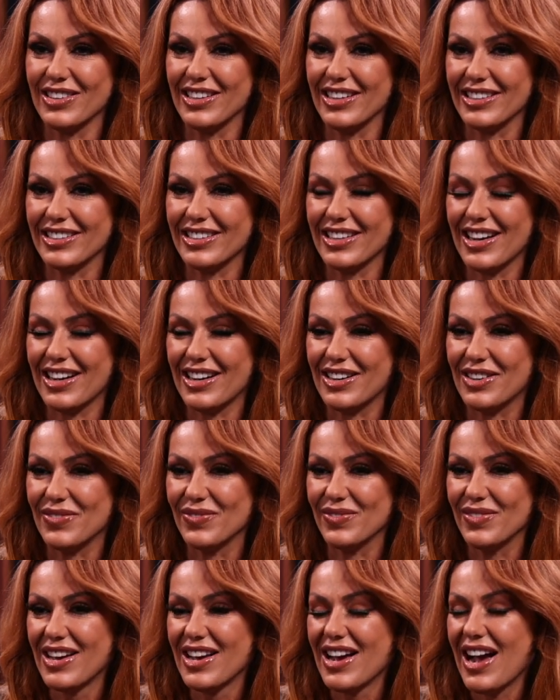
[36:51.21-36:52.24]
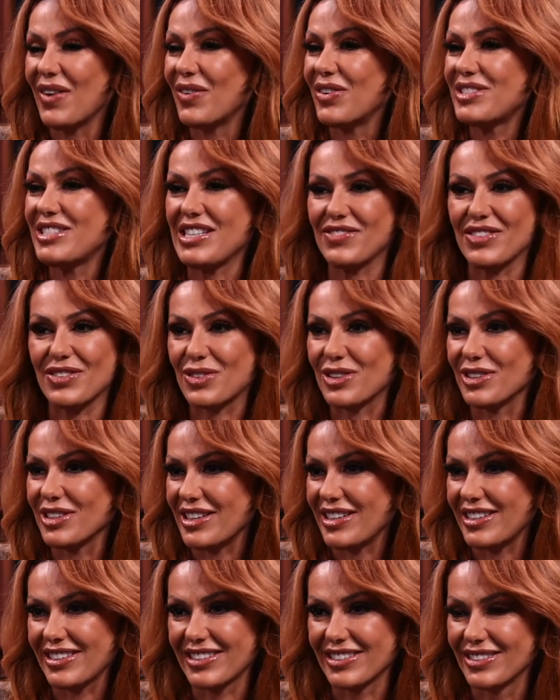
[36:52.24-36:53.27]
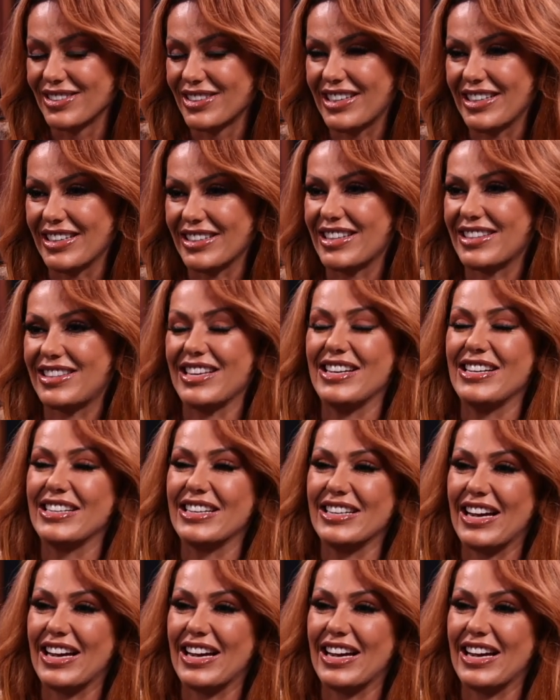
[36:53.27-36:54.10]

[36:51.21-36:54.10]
and I wasn't even really looking at the thing.